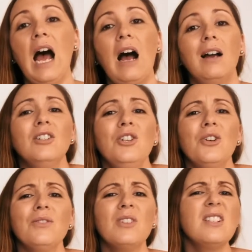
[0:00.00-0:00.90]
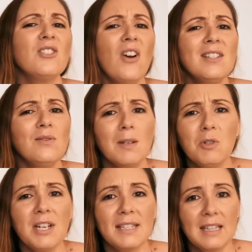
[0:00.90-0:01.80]
you know, those kinds of
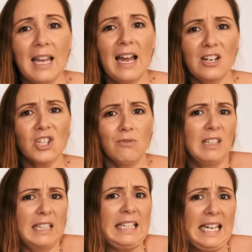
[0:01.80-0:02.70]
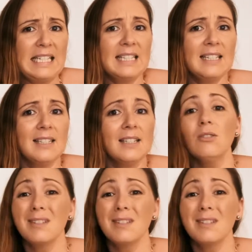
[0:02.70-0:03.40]
subjects that they actually really need to sit still.